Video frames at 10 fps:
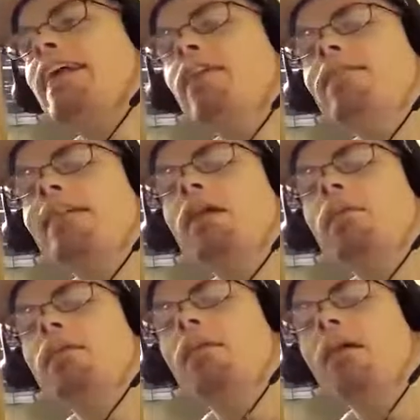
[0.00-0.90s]
it up
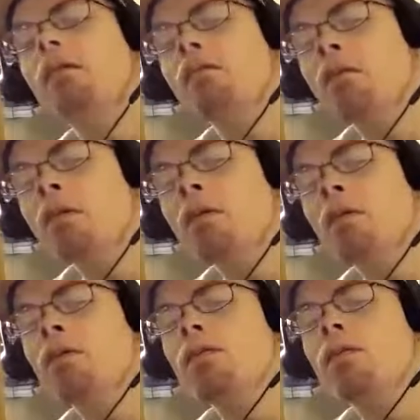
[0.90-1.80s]
as well.
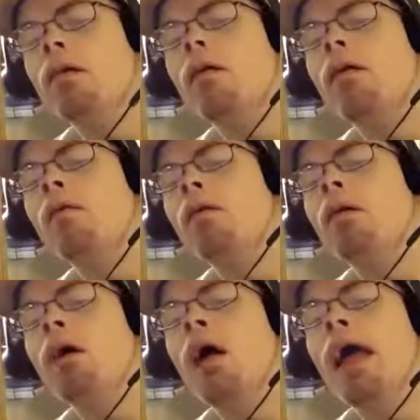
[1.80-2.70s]
So
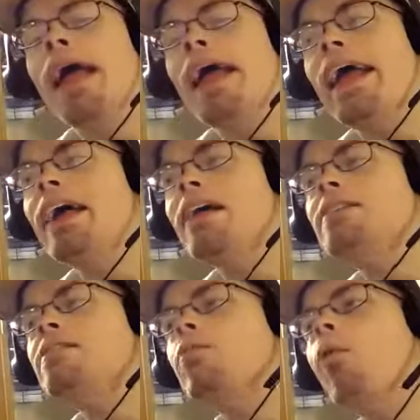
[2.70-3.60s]

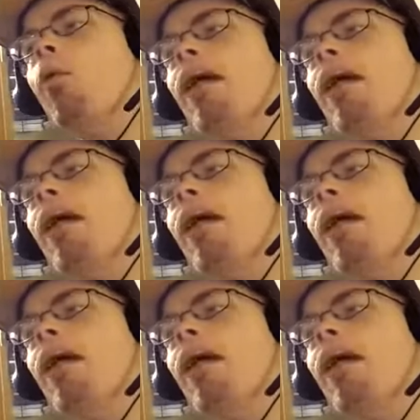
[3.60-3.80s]
it's whatever